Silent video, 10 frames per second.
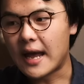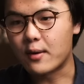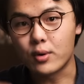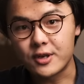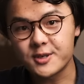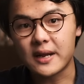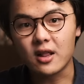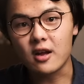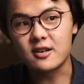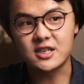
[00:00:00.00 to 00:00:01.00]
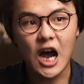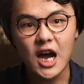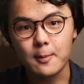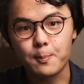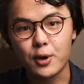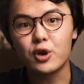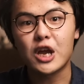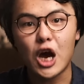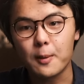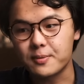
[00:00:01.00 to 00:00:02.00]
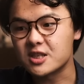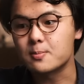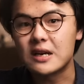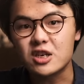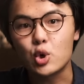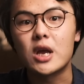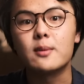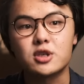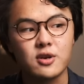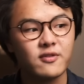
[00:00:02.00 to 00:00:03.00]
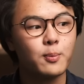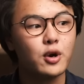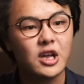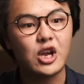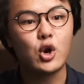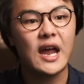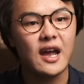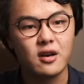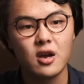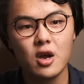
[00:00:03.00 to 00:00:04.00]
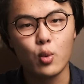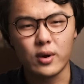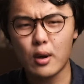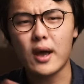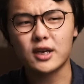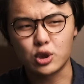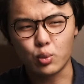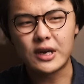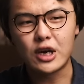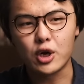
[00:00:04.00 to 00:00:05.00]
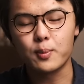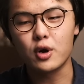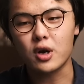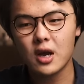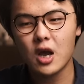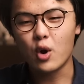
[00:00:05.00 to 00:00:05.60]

And when you spend a lot of time building up this mental image of the book in your head without actually reading the book,